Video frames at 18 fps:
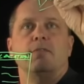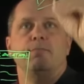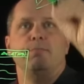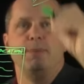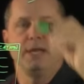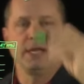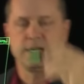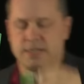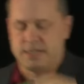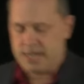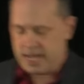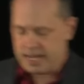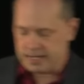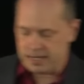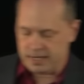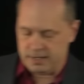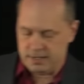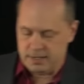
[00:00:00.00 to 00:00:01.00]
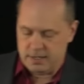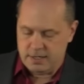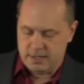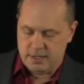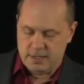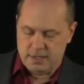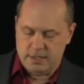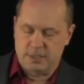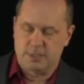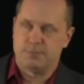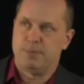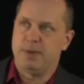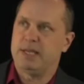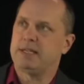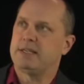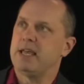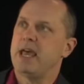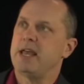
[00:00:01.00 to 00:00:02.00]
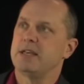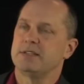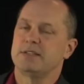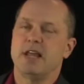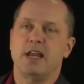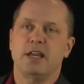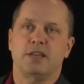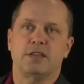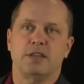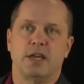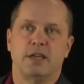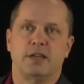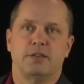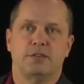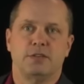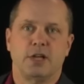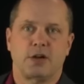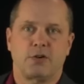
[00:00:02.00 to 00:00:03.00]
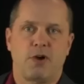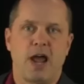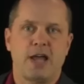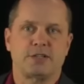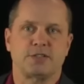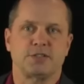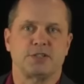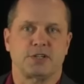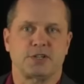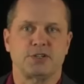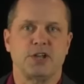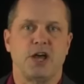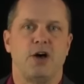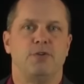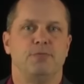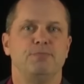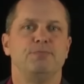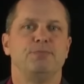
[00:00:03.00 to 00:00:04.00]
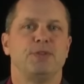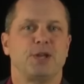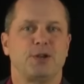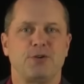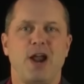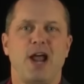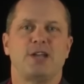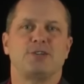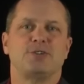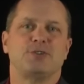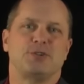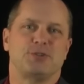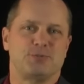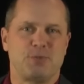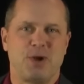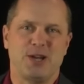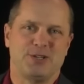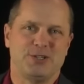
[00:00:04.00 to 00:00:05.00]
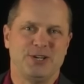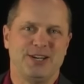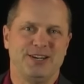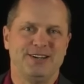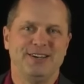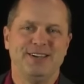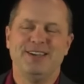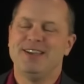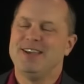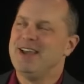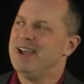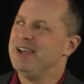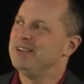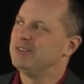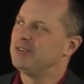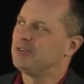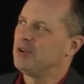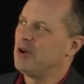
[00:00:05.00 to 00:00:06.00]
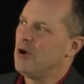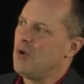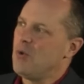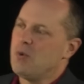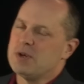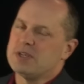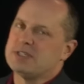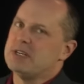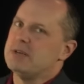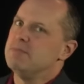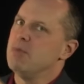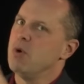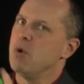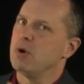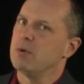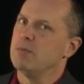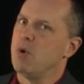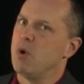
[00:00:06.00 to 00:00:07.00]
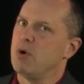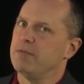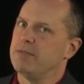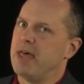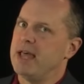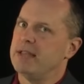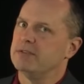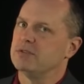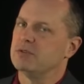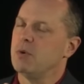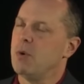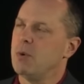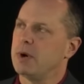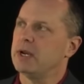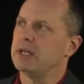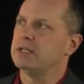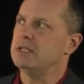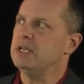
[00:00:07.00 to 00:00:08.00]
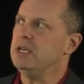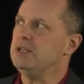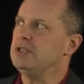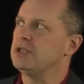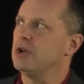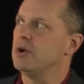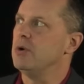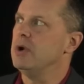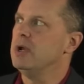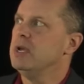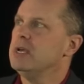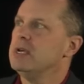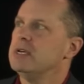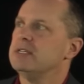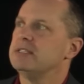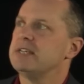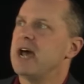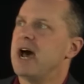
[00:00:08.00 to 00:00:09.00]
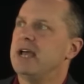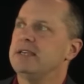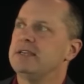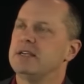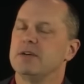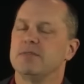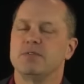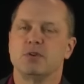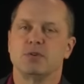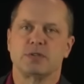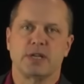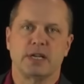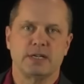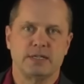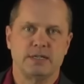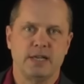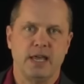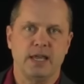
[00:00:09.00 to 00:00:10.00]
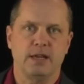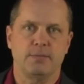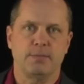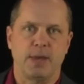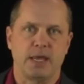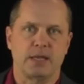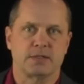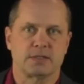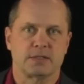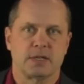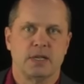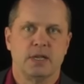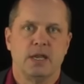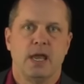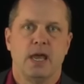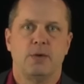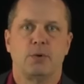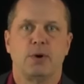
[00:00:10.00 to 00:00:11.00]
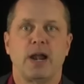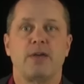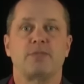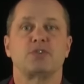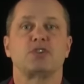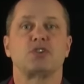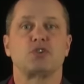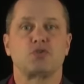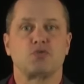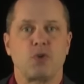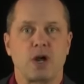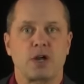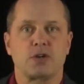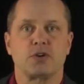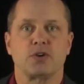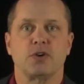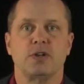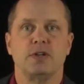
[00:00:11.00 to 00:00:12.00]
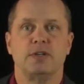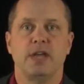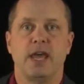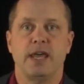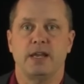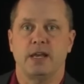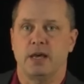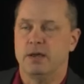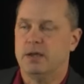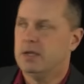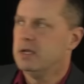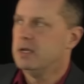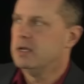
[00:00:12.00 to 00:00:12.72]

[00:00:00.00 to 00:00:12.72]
of big data is anything that crashes Excel, that crashes a spreadsheet. And so we see more and more of that. And so what we're going to teach you is the idea of using a database, and we're going to have structured data.